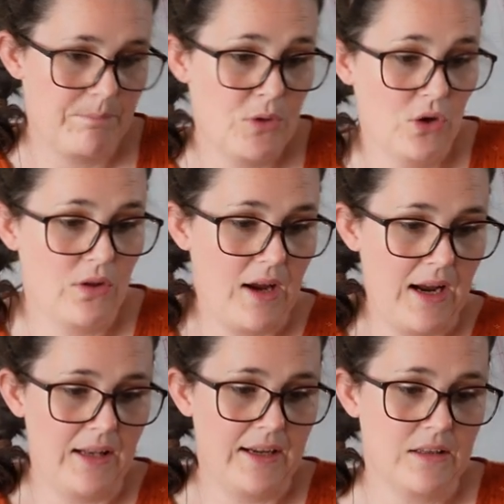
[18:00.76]
But
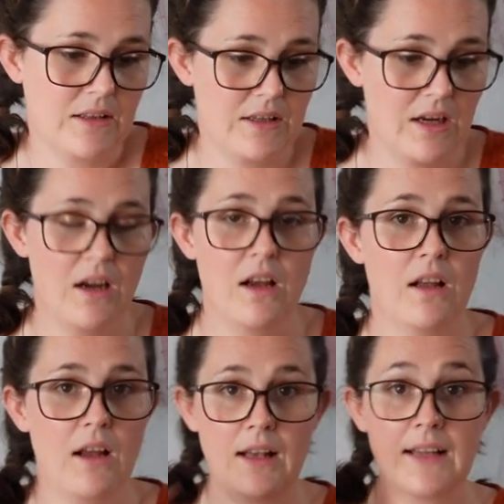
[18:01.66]
I like
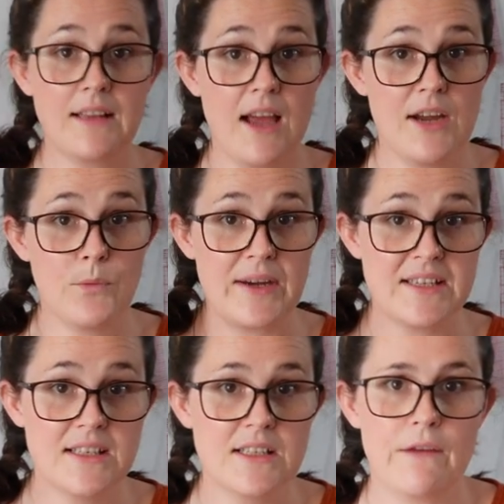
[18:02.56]
the
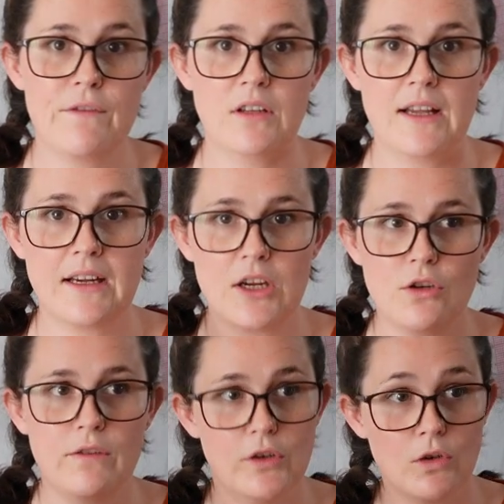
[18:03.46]
high-waisted. I feel like
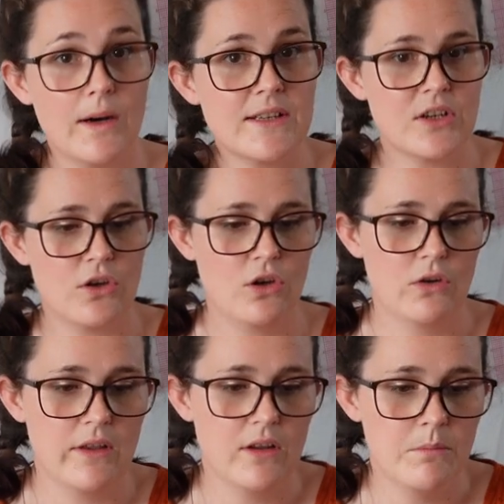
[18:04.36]
you'd feel quite
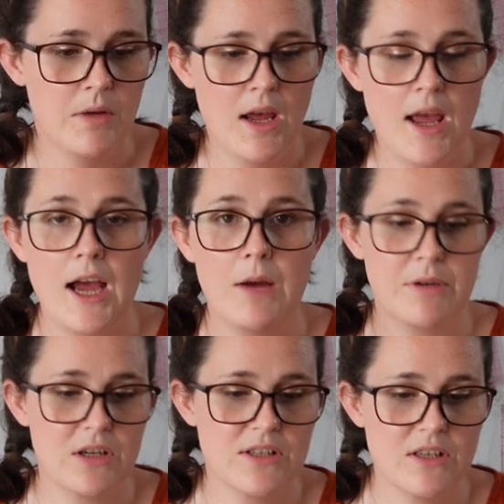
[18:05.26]
secure in them, and
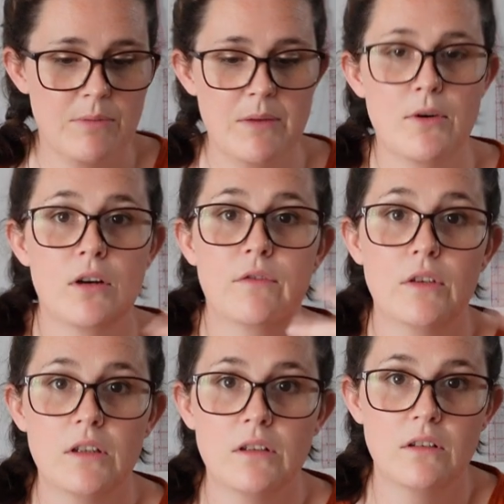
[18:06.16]
because they're a bit more of
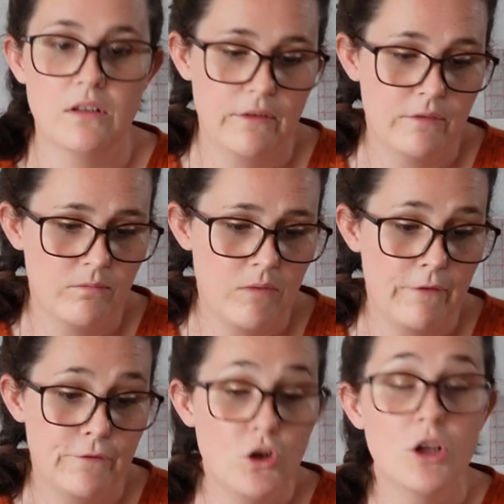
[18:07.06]
a
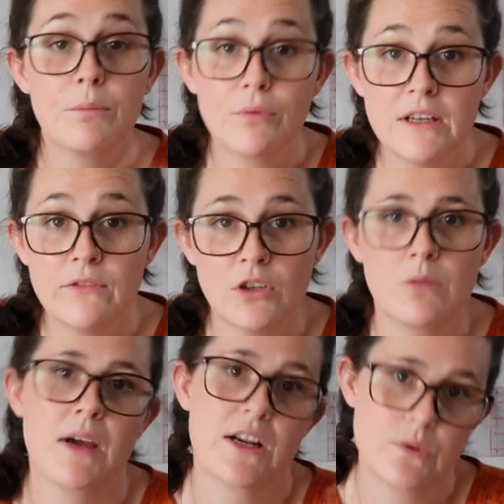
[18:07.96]
fuller brief
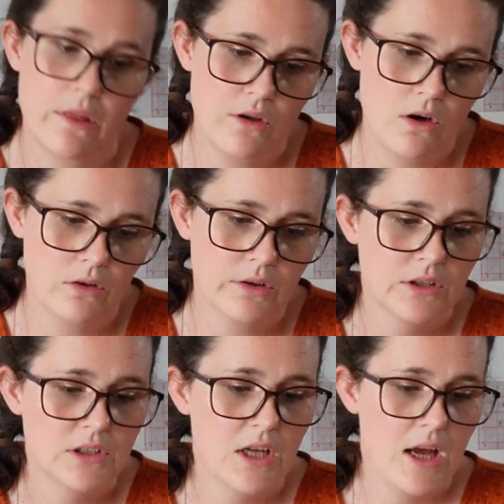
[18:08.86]
compared to a thong,
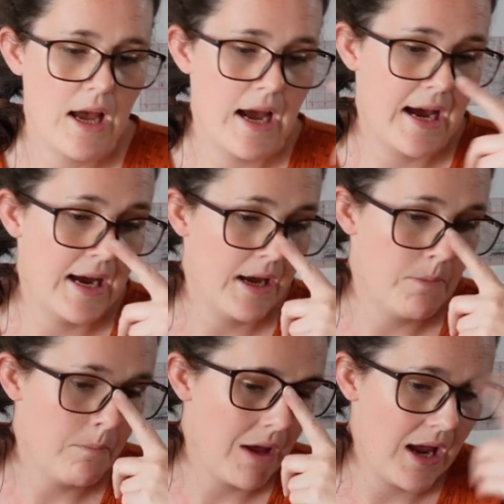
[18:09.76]

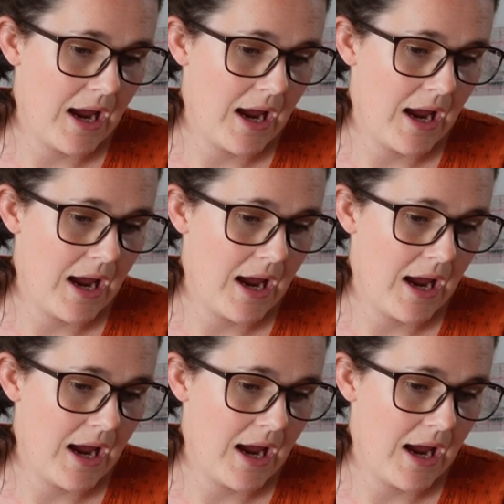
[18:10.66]
and